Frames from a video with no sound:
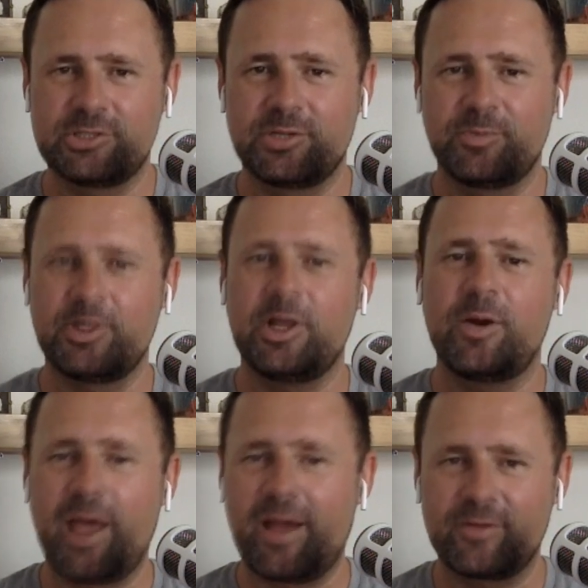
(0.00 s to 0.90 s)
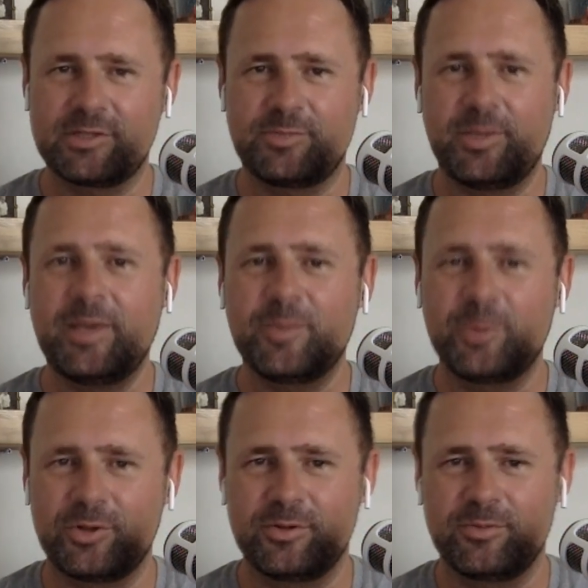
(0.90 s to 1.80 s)
below average
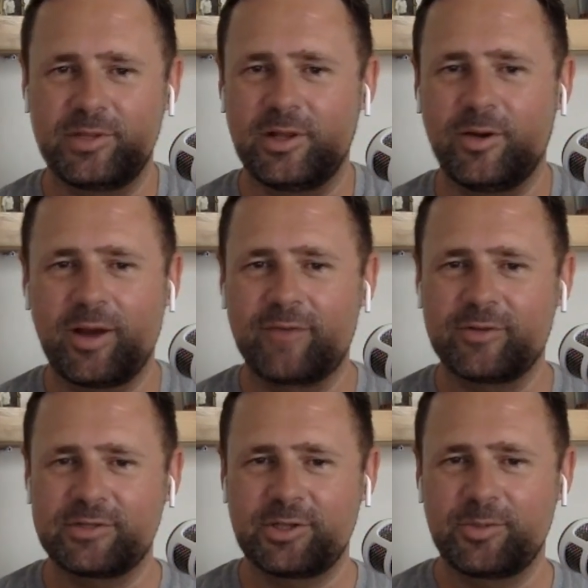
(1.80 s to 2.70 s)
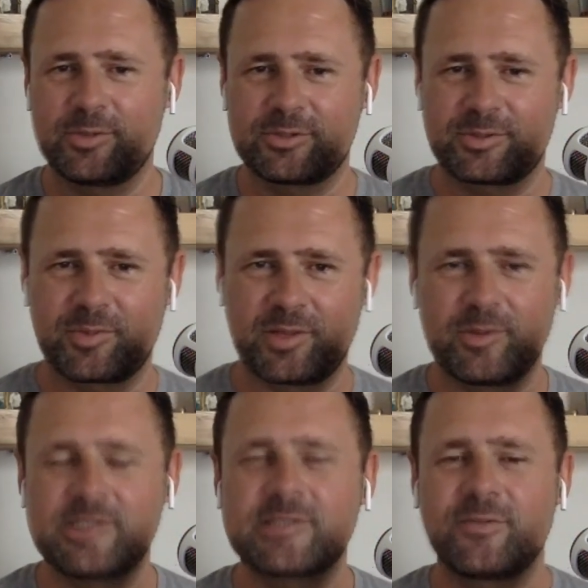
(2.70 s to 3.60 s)
people, average humans or something,
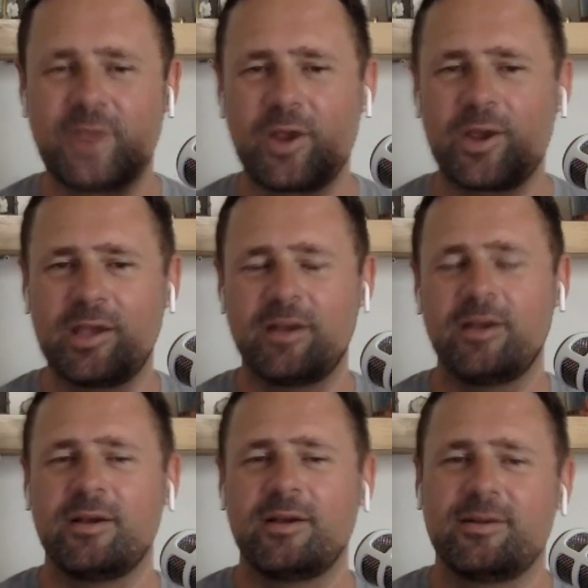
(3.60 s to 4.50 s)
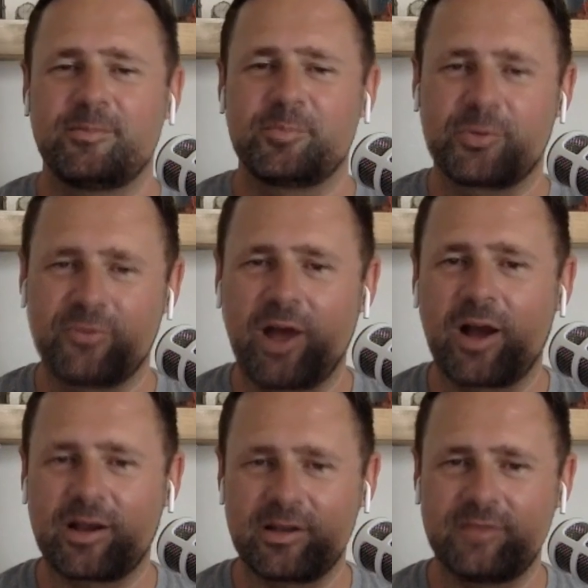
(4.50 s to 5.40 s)
which is a very
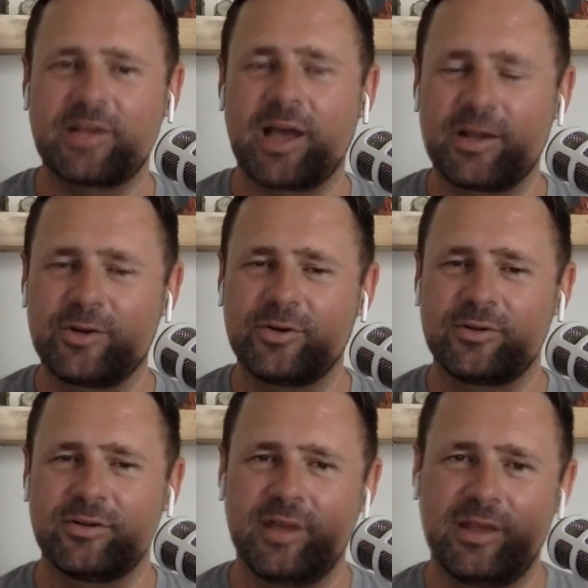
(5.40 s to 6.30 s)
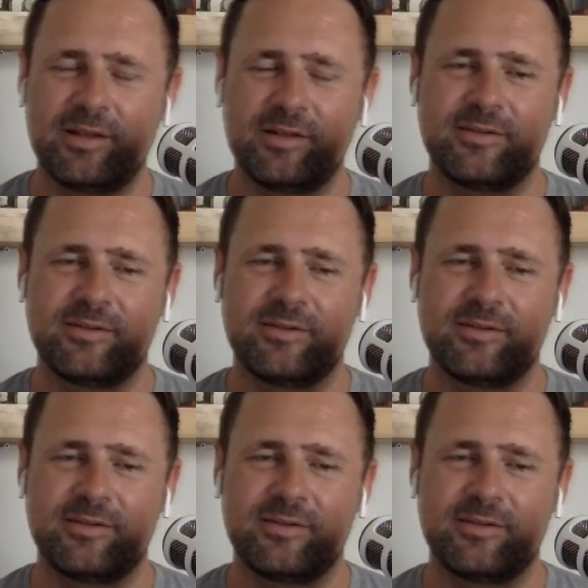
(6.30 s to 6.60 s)
provocative title. And